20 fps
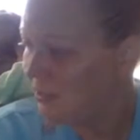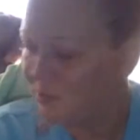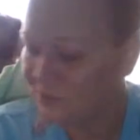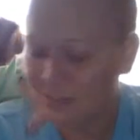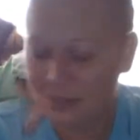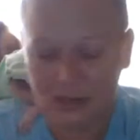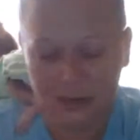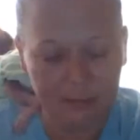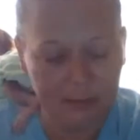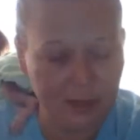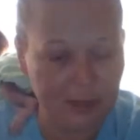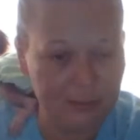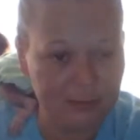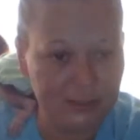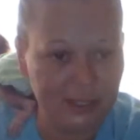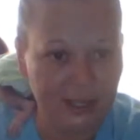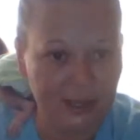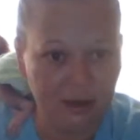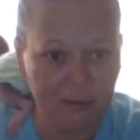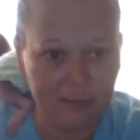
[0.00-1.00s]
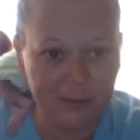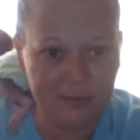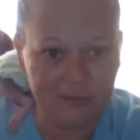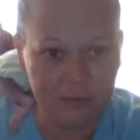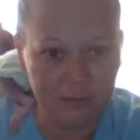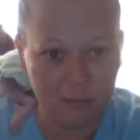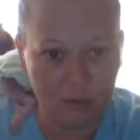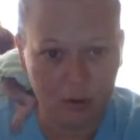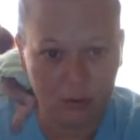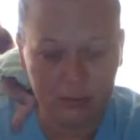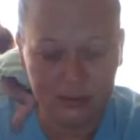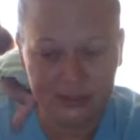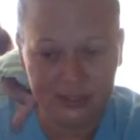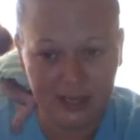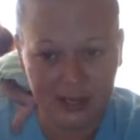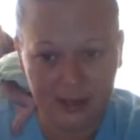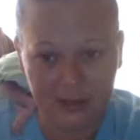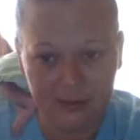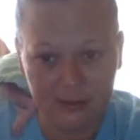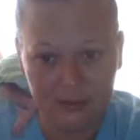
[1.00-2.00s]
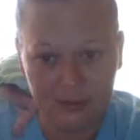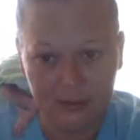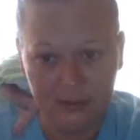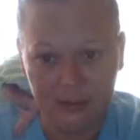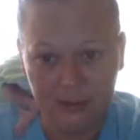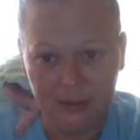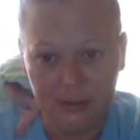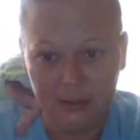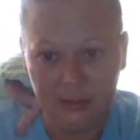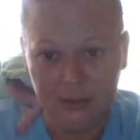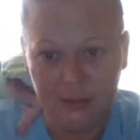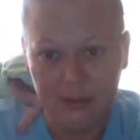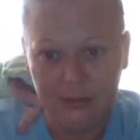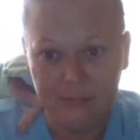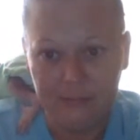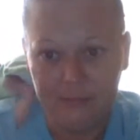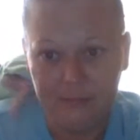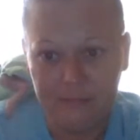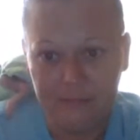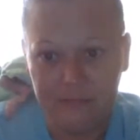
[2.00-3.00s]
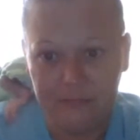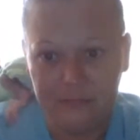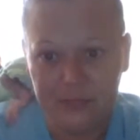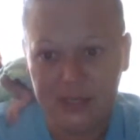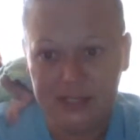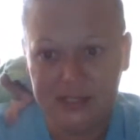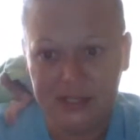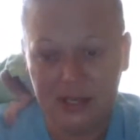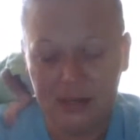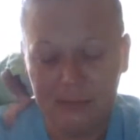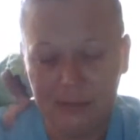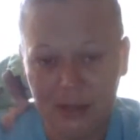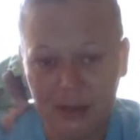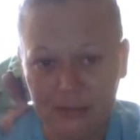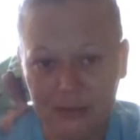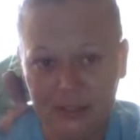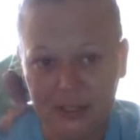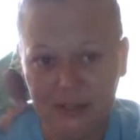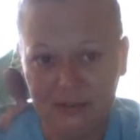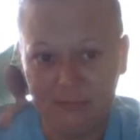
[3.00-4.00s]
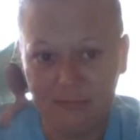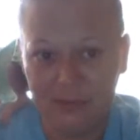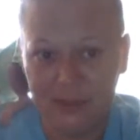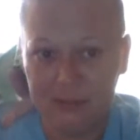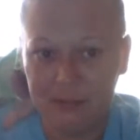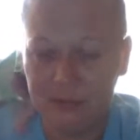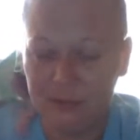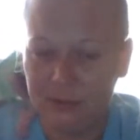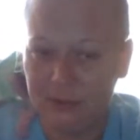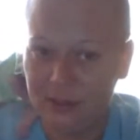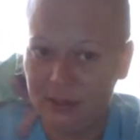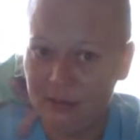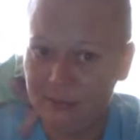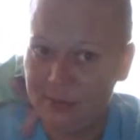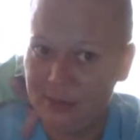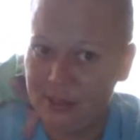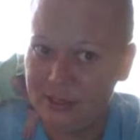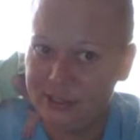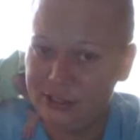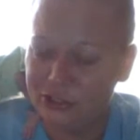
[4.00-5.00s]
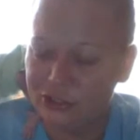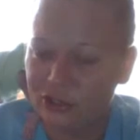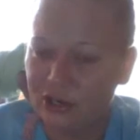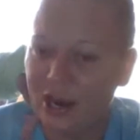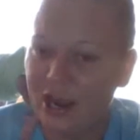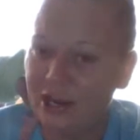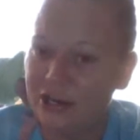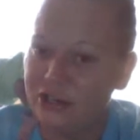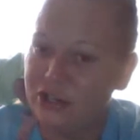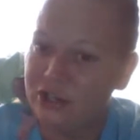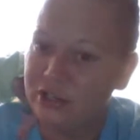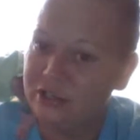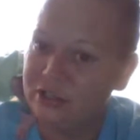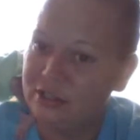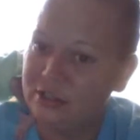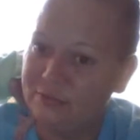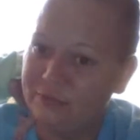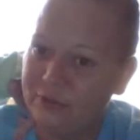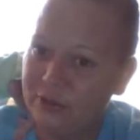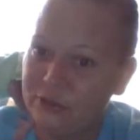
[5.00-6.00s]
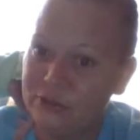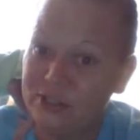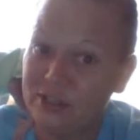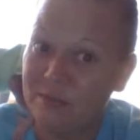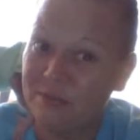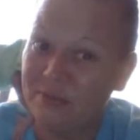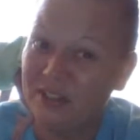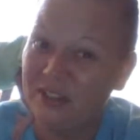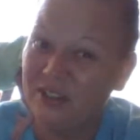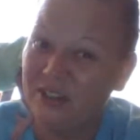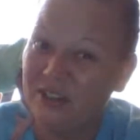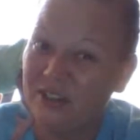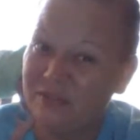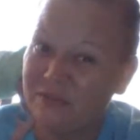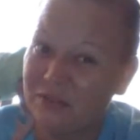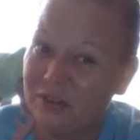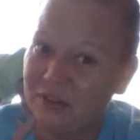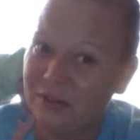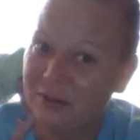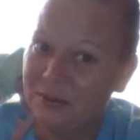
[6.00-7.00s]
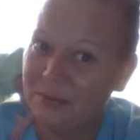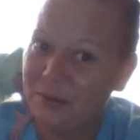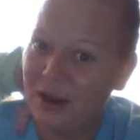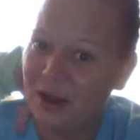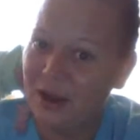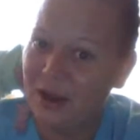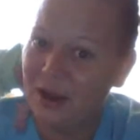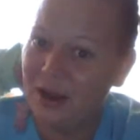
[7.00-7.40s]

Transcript: is going to be able to help even more with that. He's going to be able to give people a little bit of distraction to feel something good for a little while.